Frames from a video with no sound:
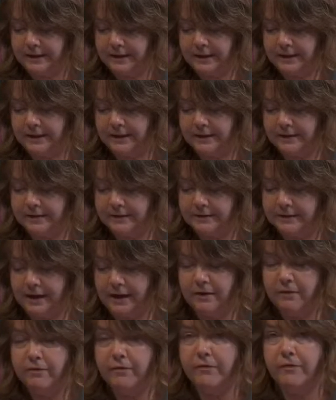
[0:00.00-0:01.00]
is
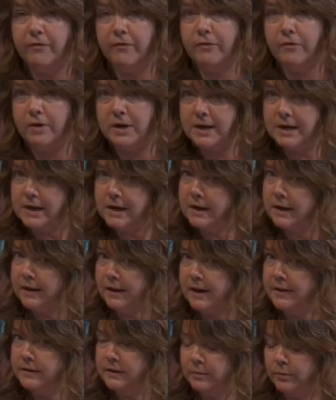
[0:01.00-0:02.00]
a free
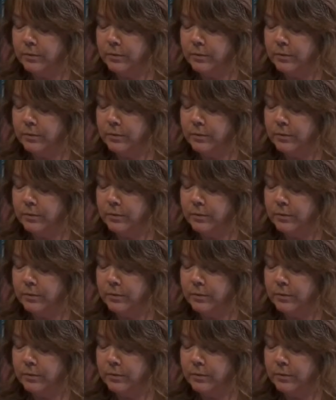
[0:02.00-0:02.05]
classic